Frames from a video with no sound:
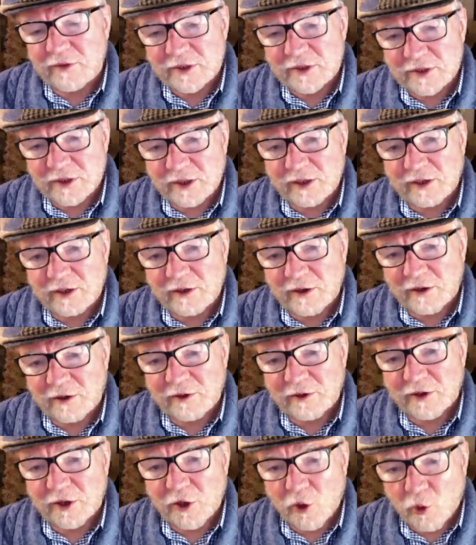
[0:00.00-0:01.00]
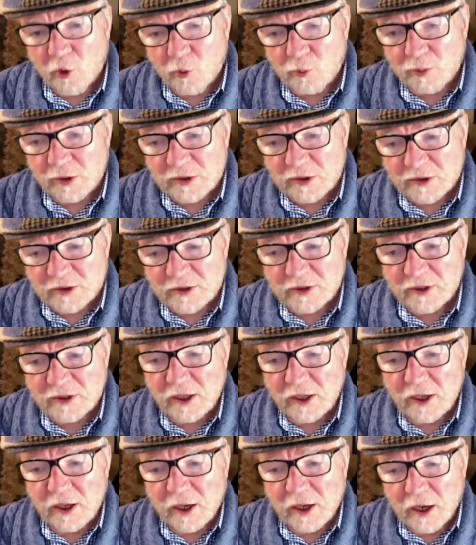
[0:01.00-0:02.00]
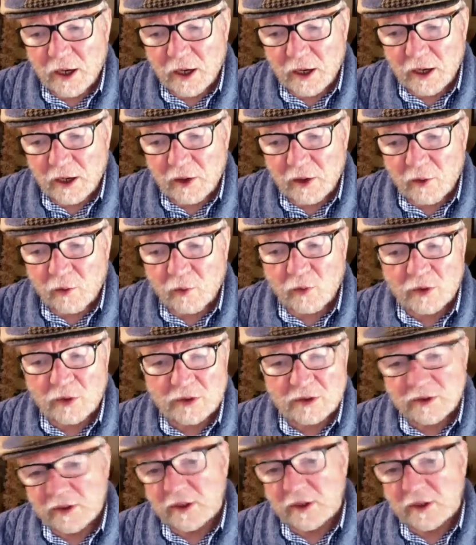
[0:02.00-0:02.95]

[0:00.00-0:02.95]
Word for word: this thing called the Opus, uh, ones.